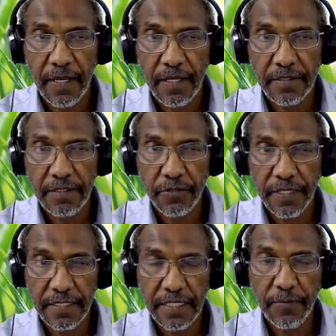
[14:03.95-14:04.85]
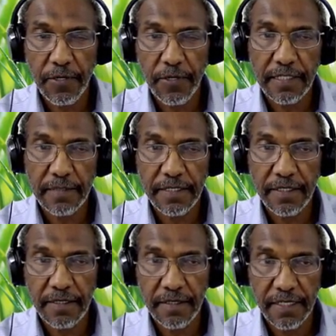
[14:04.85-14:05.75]
And so the interpolated
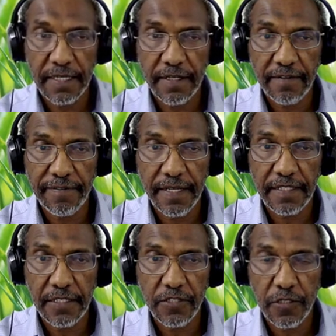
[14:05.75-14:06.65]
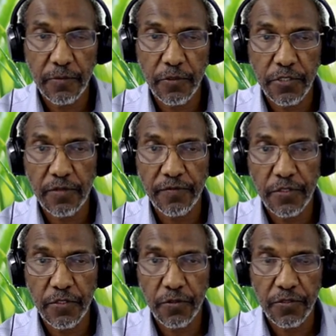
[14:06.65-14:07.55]
median really reflects the distribution of the
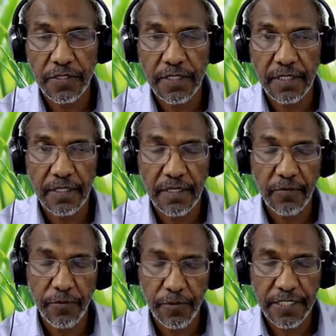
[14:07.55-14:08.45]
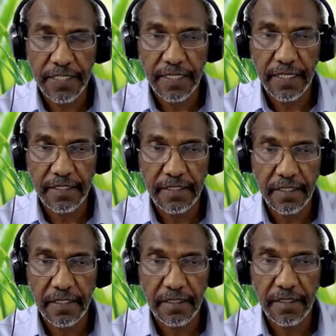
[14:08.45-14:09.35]
scores. And, and we will see that
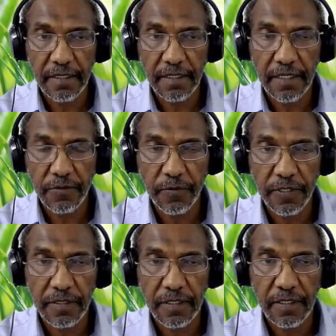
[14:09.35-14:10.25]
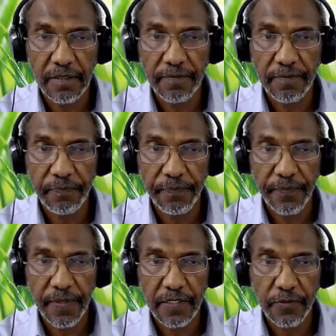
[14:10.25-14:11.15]
uh, as we uh,
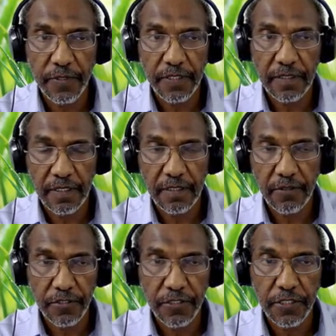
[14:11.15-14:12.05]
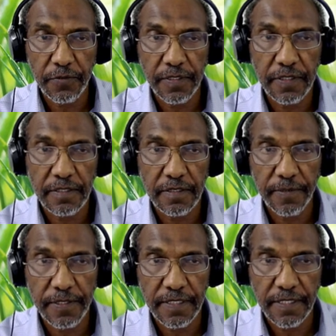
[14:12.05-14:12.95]
as we uh, continue with this
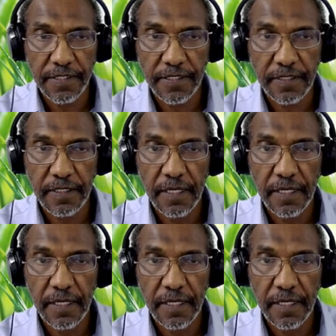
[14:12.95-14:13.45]
presentation.